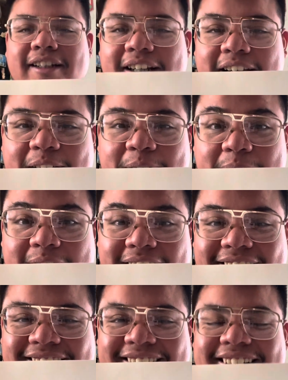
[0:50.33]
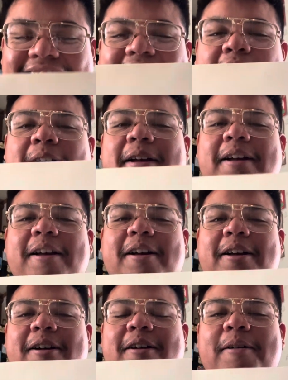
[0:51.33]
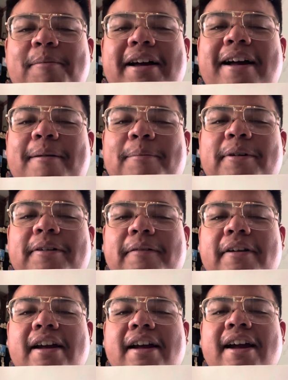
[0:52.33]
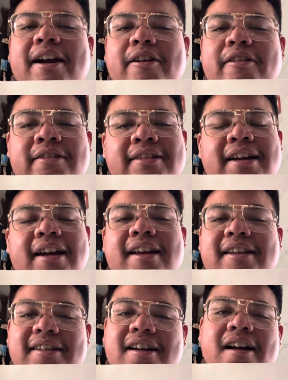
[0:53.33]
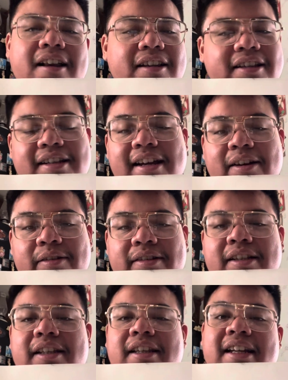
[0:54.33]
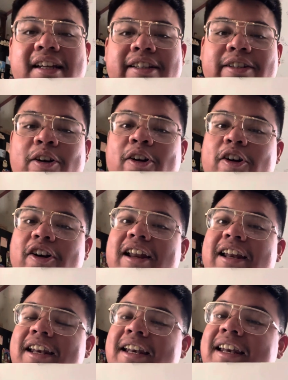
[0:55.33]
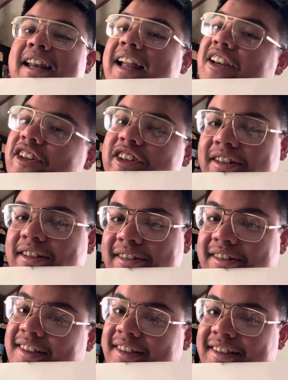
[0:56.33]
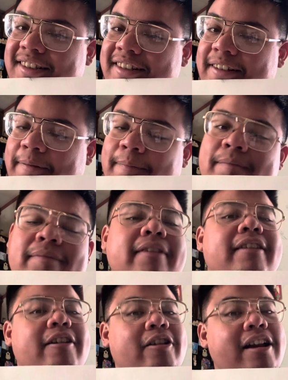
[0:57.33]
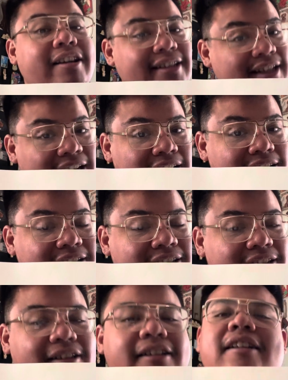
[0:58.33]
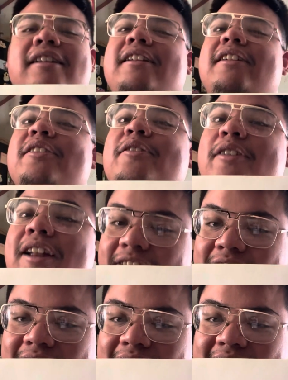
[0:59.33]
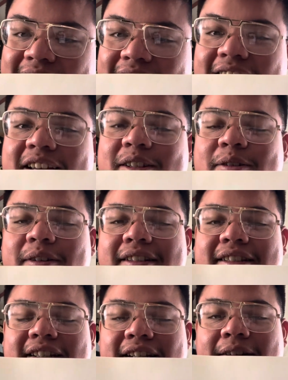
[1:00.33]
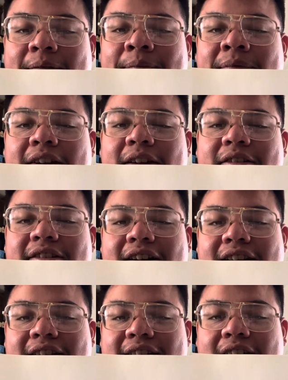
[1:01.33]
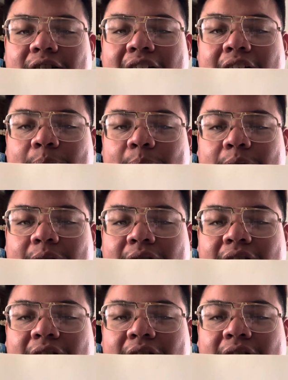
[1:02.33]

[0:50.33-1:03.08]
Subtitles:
here we go. Our map. Ayers and Scottsdales. These are nations. They're not cities. These are nations, as you can see. Under Scottsdale, capital,